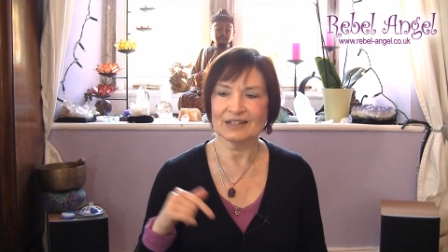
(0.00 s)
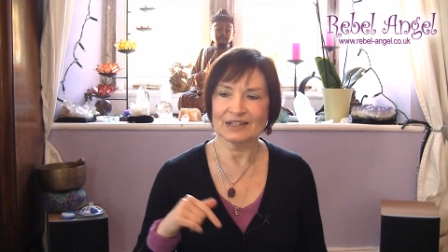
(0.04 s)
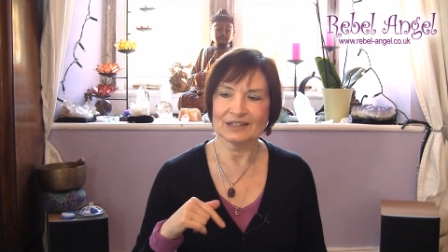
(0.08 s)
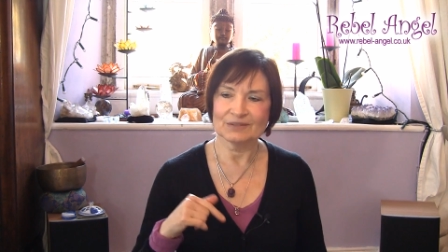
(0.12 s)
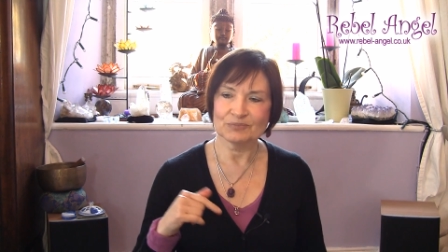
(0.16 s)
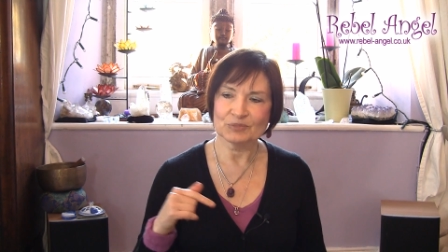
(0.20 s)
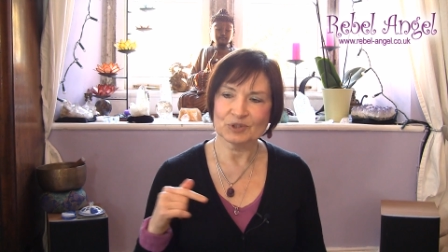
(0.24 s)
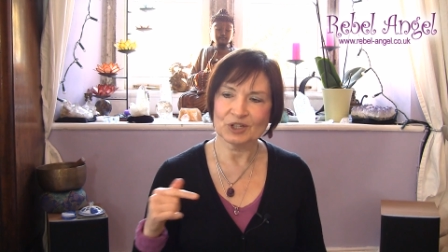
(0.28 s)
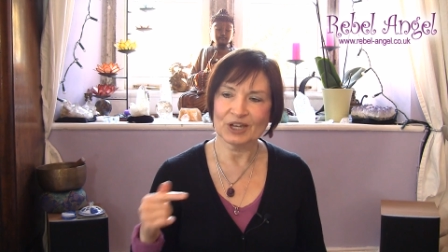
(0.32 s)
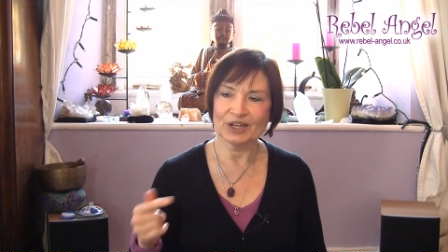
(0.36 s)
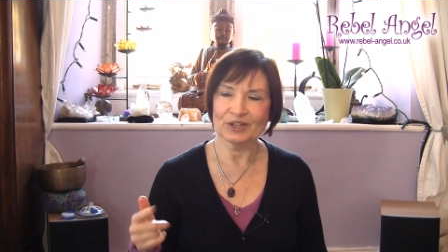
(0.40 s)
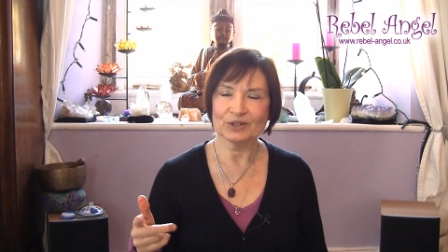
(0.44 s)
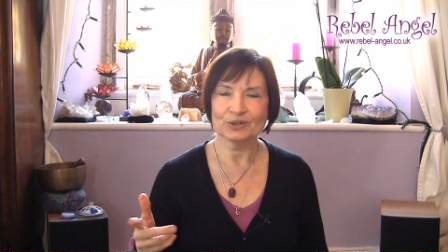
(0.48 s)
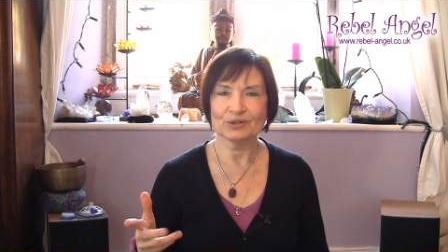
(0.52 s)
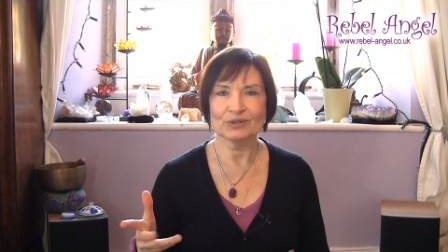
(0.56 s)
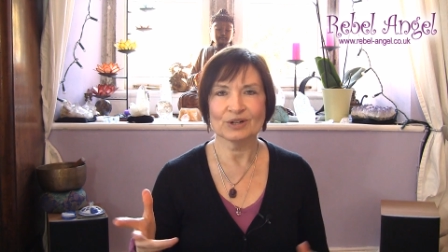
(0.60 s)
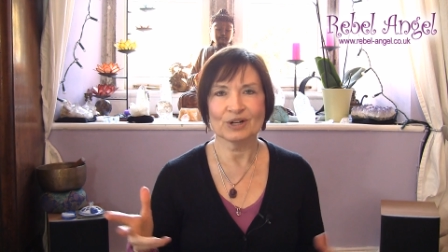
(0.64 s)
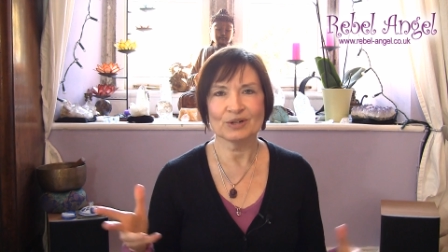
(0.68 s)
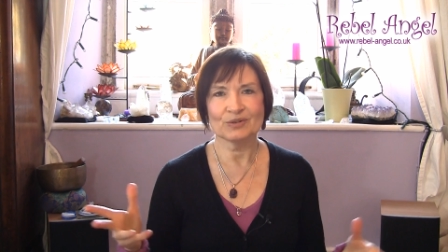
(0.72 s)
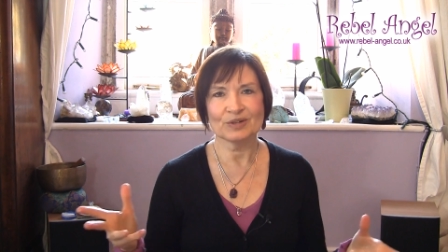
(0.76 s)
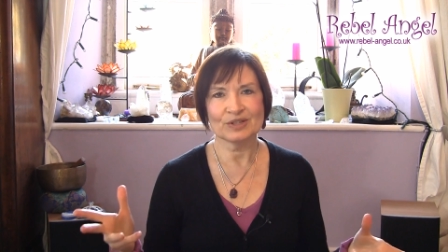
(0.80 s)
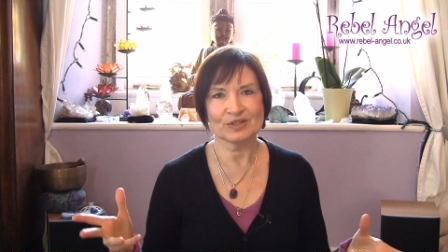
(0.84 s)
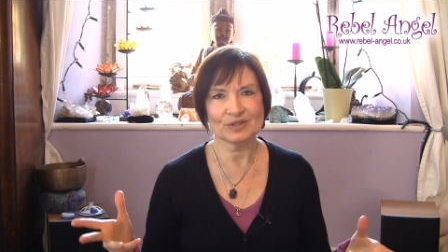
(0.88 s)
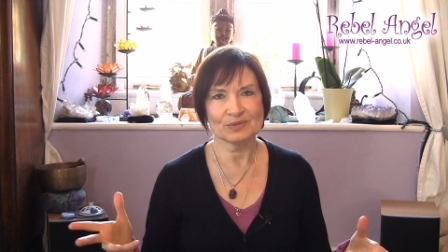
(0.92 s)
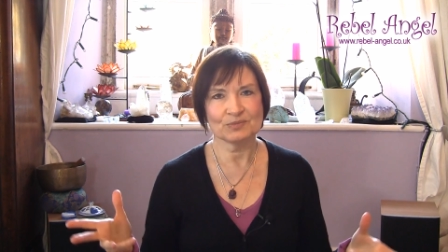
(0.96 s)
and
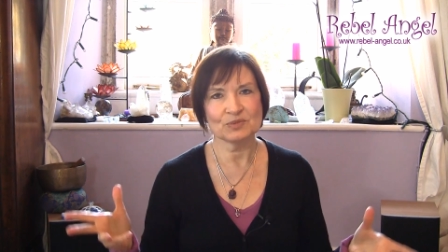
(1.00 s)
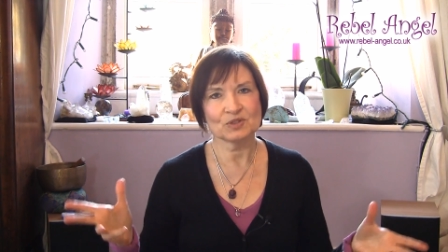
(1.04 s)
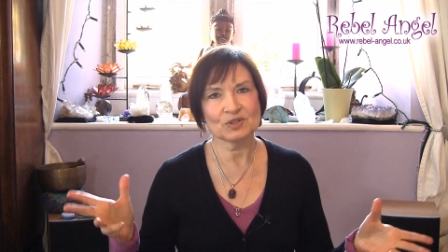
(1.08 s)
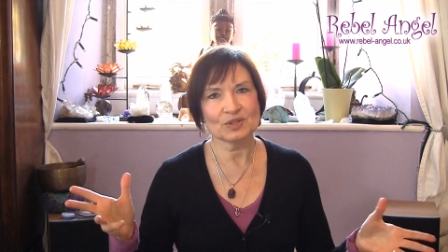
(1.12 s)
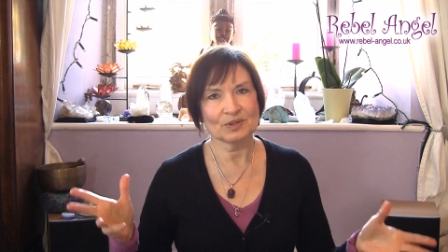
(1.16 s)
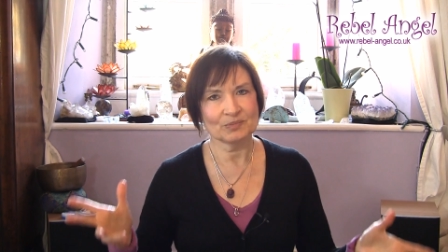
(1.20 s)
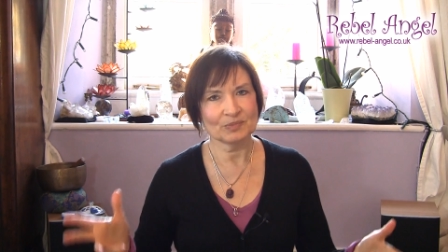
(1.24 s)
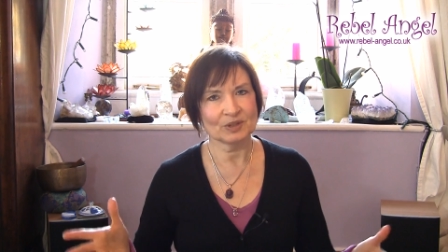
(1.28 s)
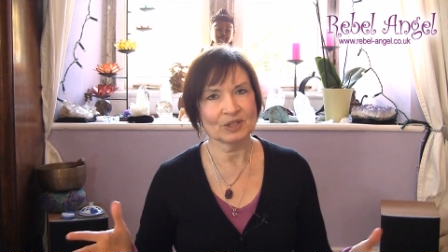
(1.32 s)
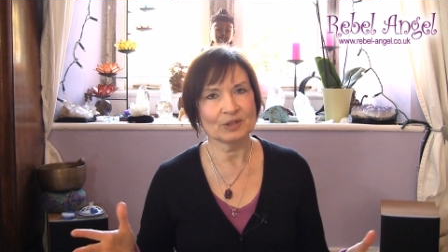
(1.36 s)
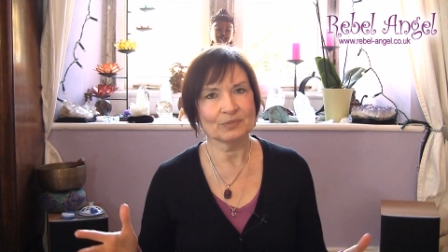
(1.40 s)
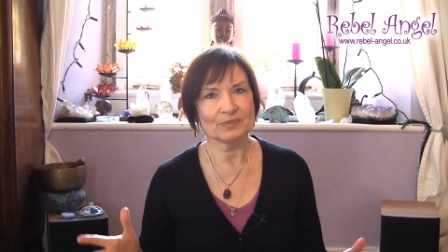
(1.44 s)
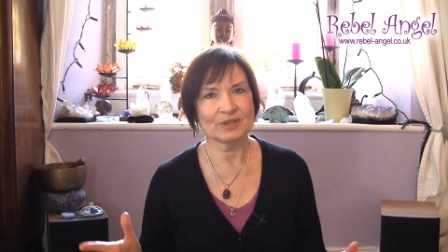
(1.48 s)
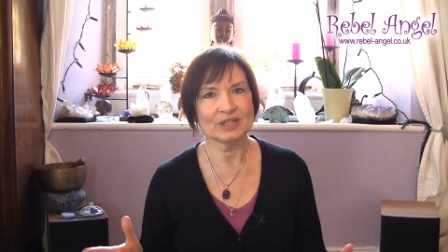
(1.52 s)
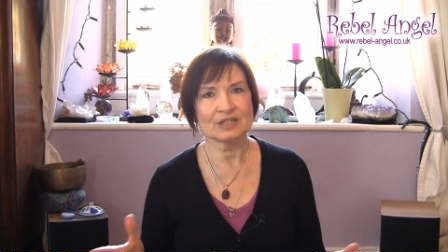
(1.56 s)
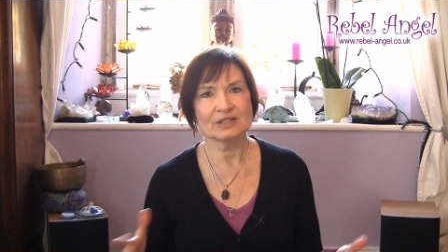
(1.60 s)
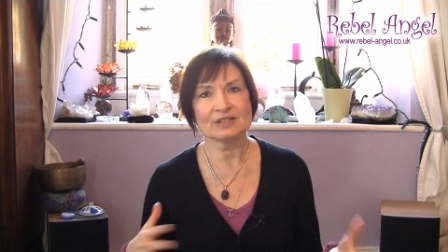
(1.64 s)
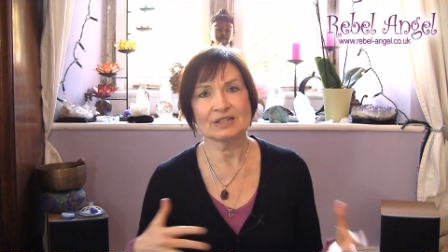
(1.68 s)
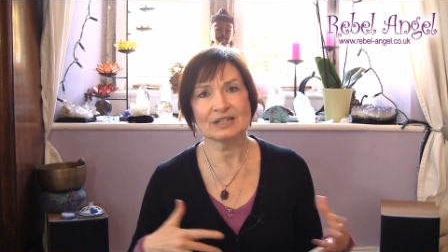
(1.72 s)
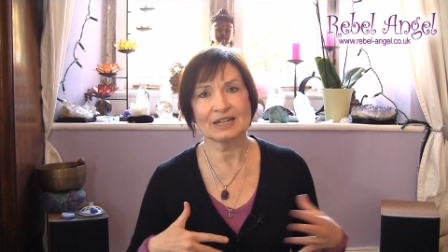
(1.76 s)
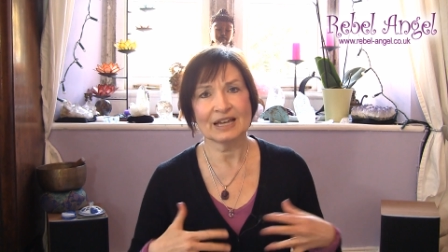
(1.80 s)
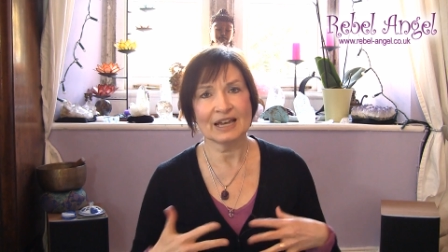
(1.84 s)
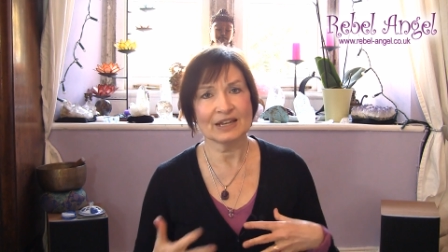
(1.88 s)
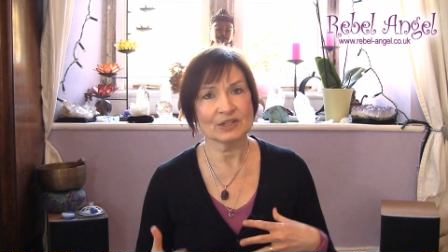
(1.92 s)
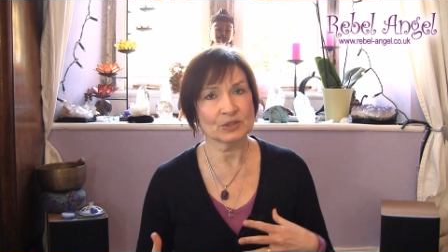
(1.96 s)
dichroism simply
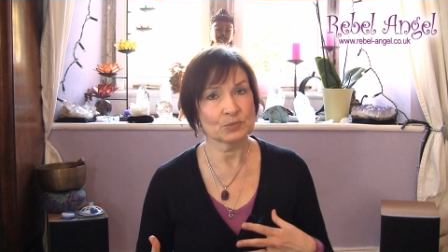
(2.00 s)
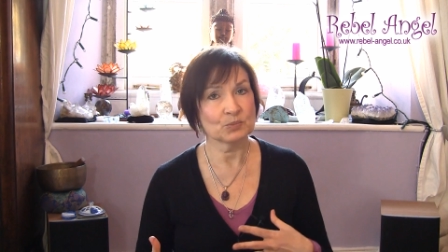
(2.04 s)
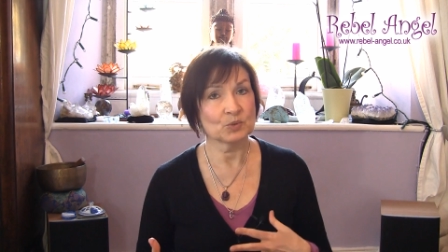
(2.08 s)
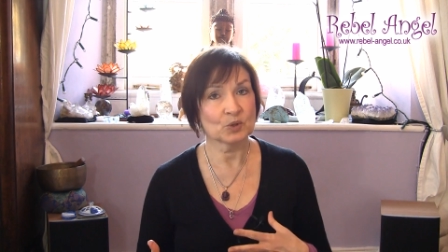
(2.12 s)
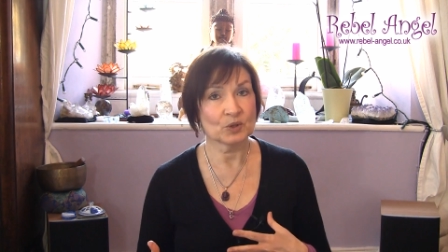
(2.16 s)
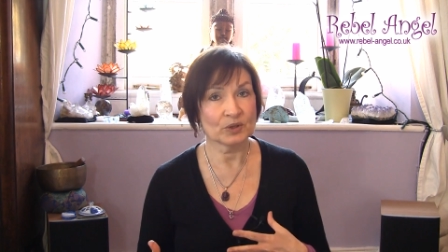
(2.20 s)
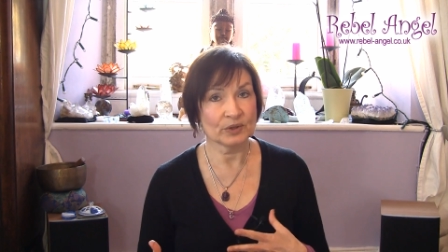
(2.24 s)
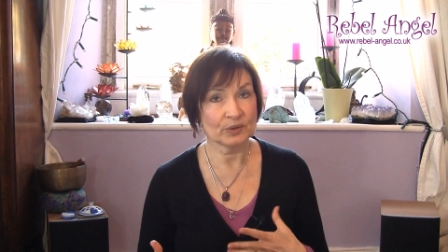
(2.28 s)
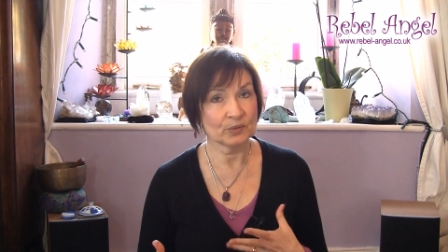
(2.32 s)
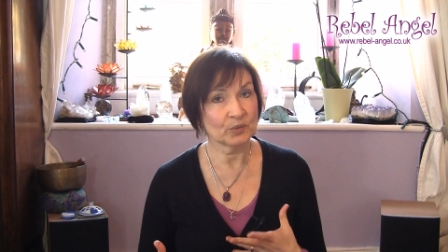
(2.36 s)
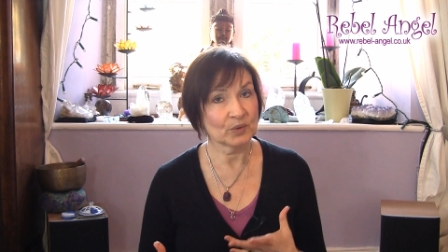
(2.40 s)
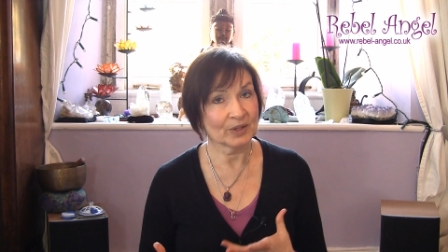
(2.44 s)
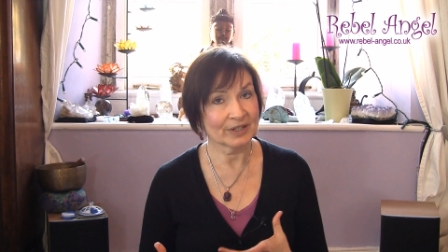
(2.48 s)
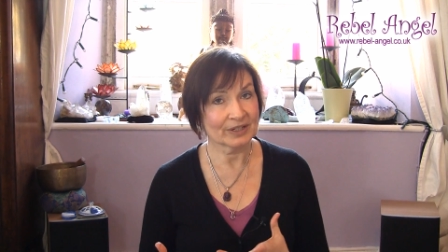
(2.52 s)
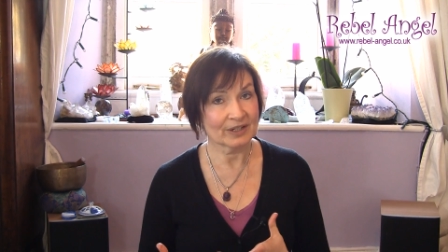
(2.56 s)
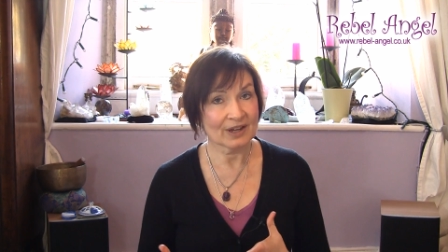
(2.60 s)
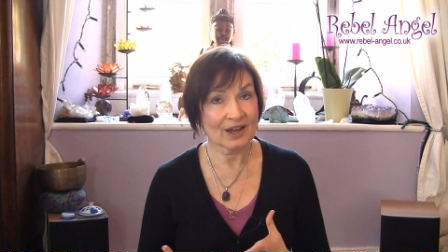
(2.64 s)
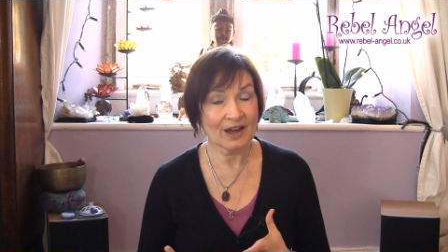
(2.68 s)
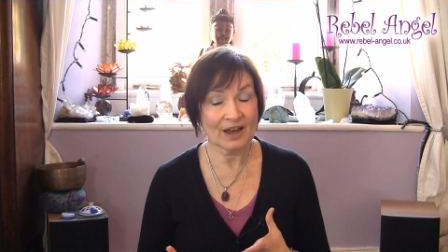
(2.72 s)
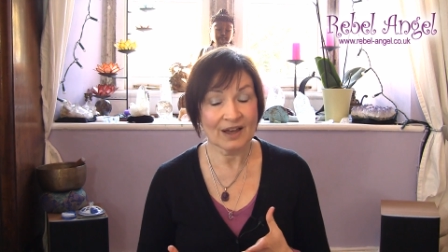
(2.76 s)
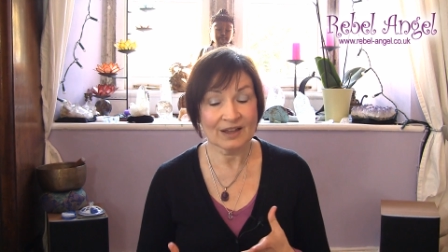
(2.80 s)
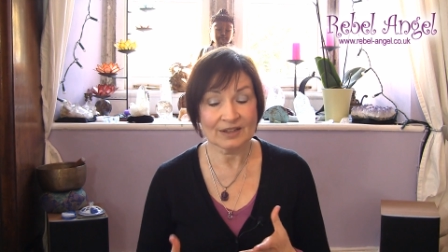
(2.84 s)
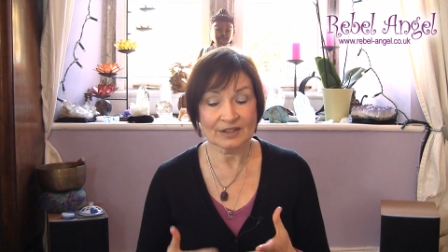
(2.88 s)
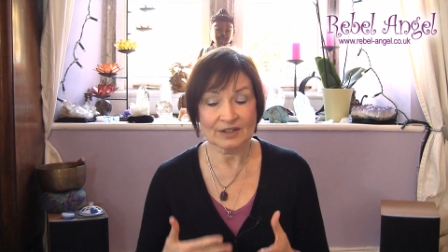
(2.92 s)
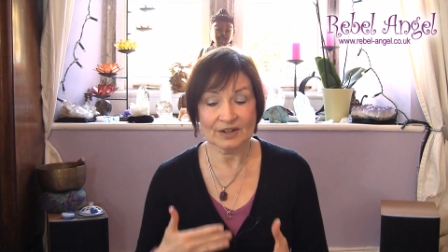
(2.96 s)
means it has more than one
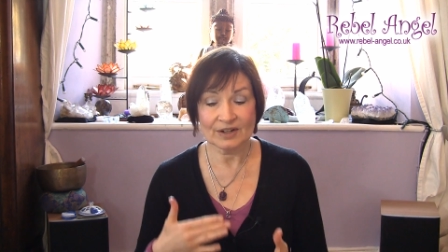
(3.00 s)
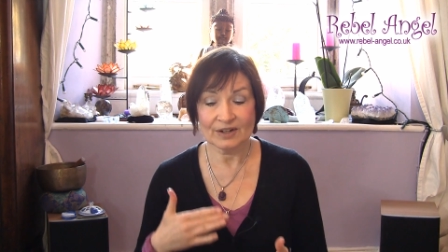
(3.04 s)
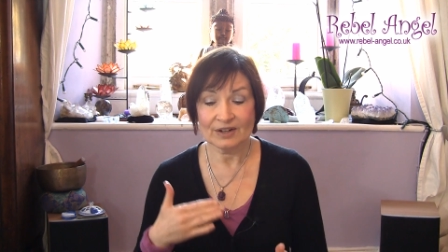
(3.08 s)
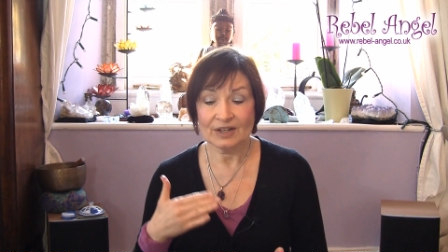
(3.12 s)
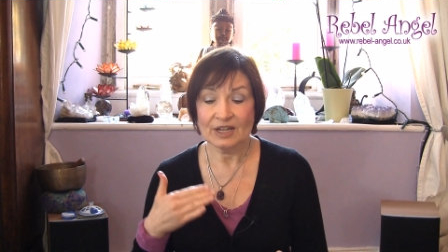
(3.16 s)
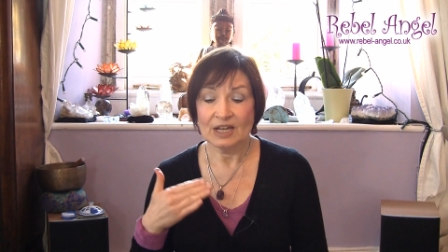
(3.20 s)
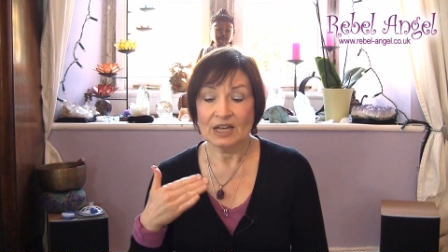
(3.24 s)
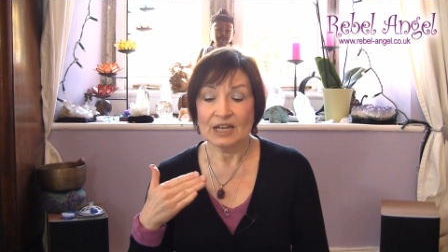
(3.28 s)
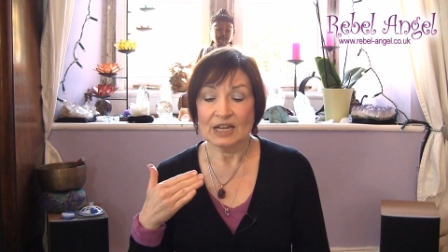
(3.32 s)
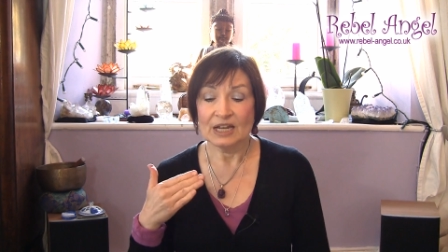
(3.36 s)
color